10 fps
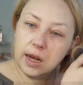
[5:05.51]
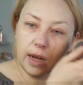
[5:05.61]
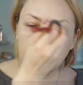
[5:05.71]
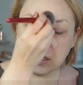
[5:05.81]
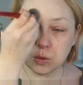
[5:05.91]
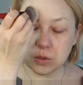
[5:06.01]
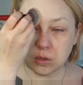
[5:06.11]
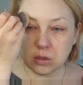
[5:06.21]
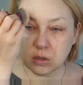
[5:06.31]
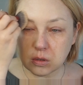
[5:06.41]
As
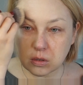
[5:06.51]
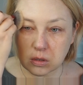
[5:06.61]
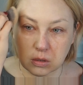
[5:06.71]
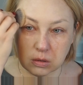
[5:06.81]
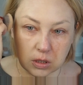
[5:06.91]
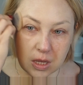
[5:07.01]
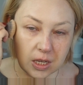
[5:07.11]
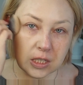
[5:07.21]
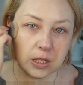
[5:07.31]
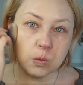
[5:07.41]

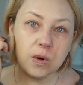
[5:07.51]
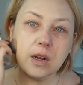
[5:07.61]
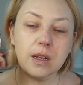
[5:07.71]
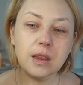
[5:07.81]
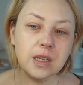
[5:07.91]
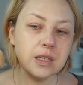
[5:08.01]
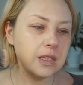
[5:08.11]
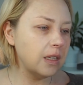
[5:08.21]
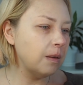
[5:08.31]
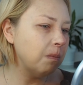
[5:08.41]
This
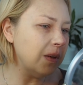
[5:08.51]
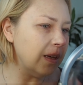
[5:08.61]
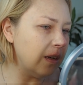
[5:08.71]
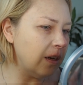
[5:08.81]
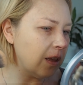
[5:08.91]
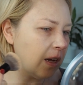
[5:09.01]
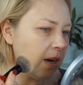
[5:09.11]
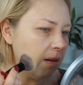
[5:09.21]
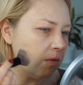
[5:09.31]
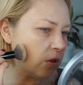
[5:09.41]
immediately
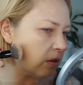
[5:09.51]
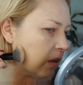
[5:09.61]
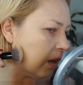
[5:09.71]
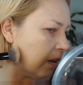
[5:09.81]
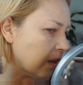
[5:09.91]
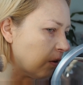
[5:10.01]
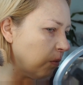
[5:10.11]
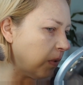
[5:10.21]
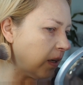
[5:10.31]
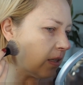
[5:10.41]
kind of stuck to
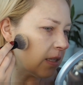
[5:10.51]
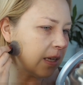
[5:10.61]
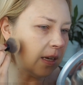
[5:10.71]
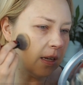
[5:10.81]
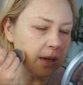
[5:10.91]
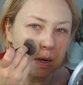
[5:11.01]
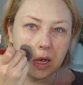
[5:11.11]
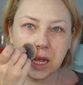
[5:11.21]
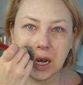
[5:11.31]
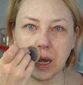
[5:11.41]
my skin
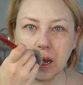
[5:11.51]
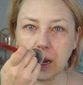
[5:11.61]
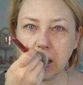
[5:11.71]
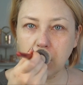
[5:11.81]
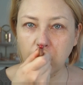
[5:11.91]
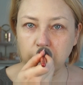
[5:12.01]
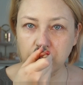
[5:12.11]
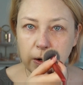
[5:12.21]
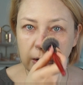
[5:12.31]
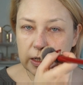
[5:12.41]
and
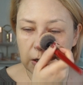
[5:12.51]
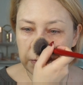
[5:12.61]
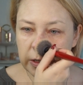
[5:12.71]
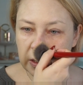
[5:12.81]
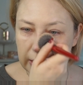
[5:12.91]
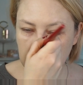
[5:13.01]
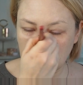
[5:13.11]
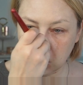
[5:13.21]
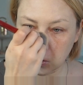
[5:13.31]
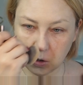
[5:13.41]
obviously is
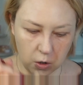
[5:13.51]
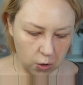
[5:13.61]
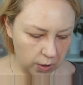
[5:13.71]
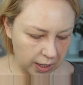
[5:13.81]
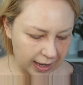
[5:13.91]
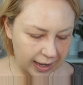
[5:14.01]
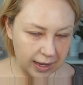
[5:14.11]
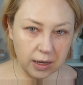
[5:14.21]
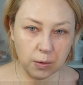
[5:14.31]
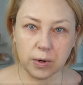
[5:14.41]
not going
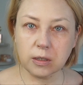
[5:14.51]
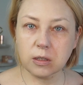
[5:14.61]
anywhere.